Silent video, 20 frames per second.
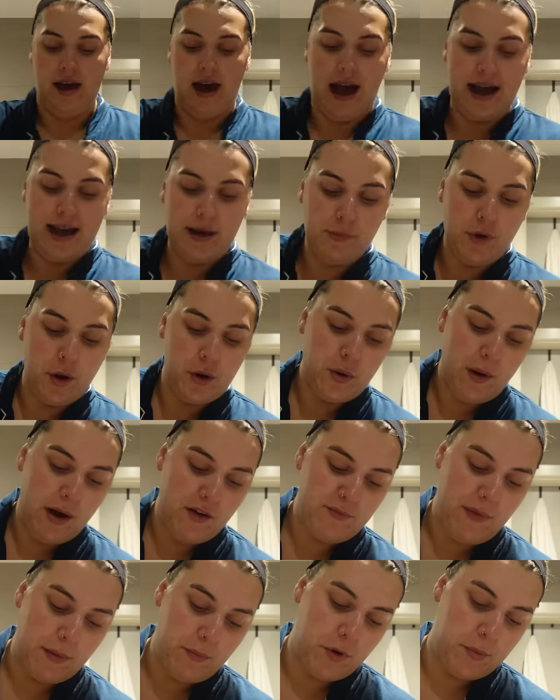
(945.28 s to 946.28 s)
I am going away
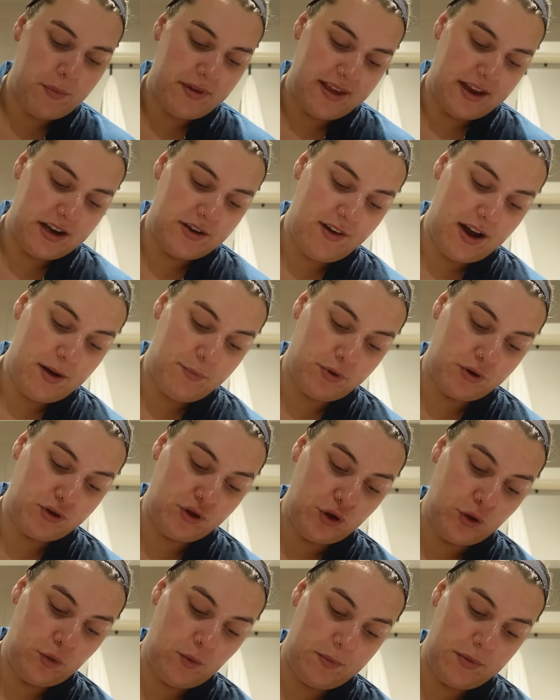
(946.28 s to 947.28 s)
with my mum at the end of April
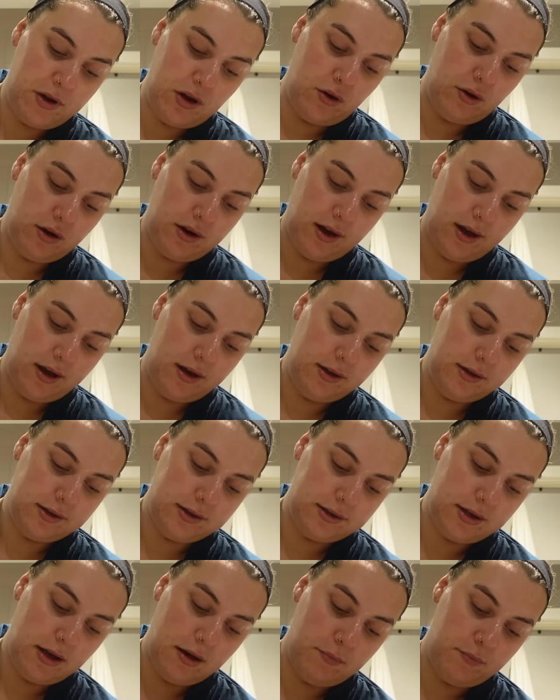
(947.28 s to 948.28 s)
to Mallorca,
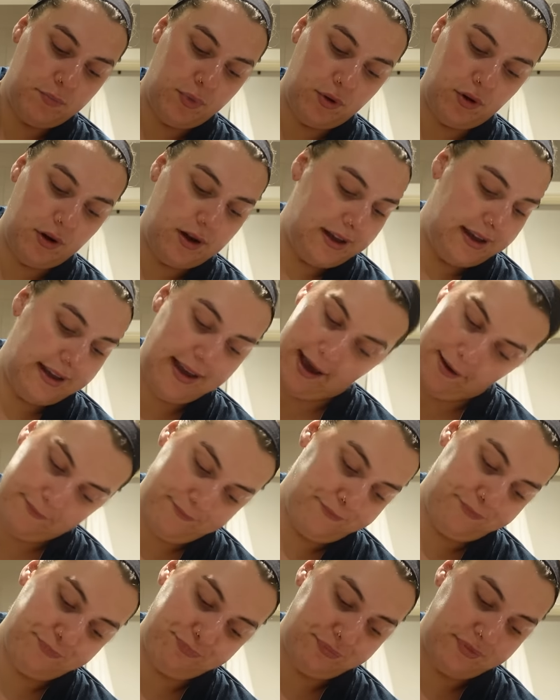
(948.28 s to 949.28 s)
but yeah,
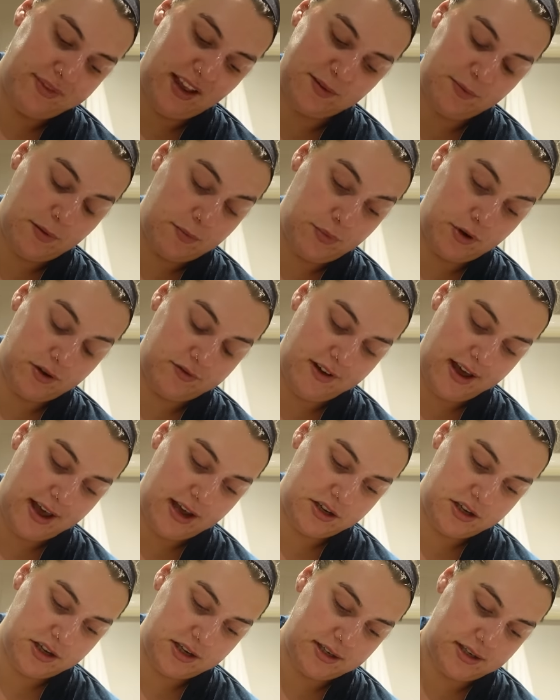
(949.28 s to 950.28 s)
that's been booked for
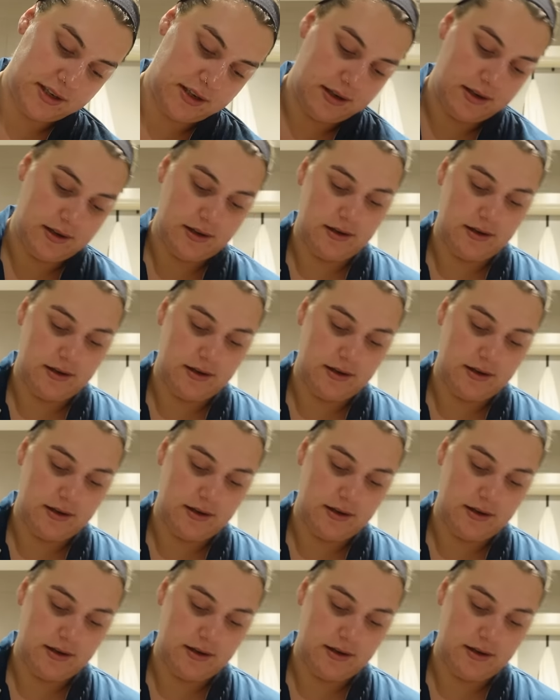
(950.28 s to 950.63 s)
ages.